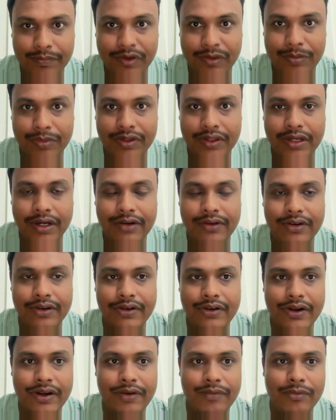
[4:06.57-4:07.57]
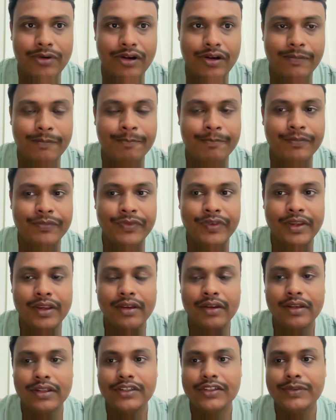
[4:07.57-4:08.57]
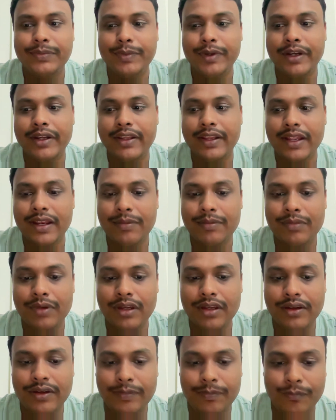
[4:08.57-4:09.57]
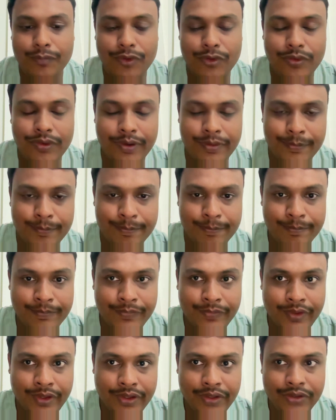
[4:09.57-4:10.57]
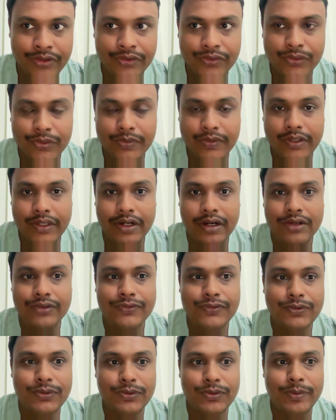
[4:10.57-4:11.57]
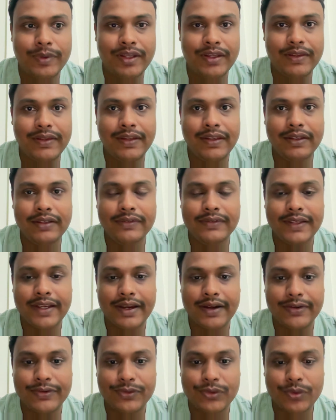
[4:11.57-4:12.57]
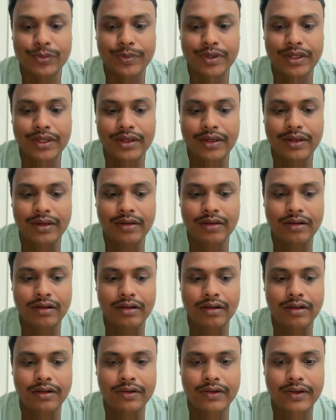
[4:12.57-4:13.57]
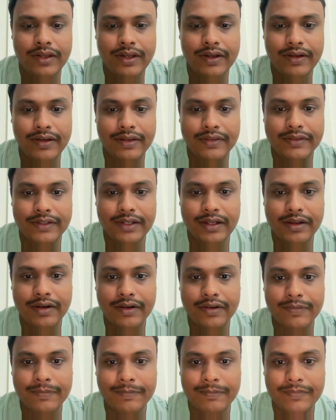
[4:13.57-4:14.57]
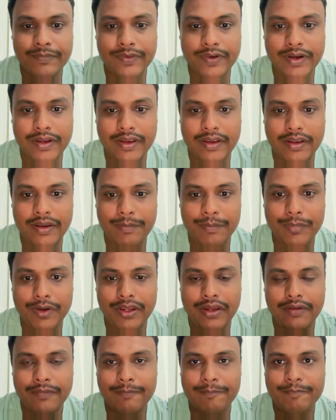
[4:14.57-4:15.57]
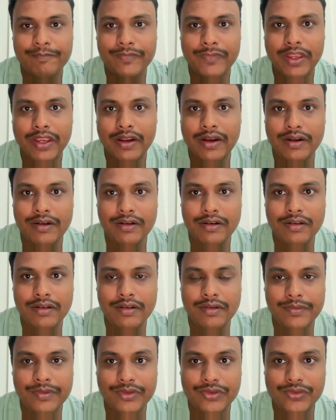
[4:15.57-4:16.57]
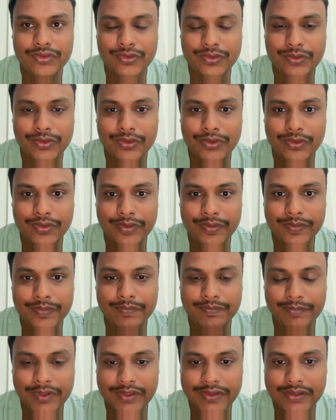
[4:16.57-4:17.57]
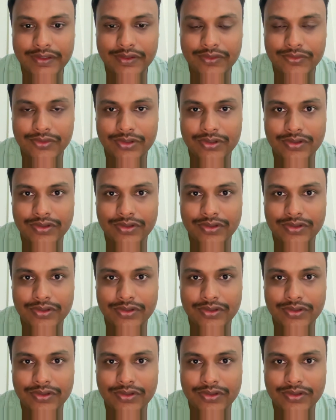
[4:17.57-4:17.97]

maybe that retrieval speed can be improved. So there are so many things and so many techniques are happening, and you should know, means you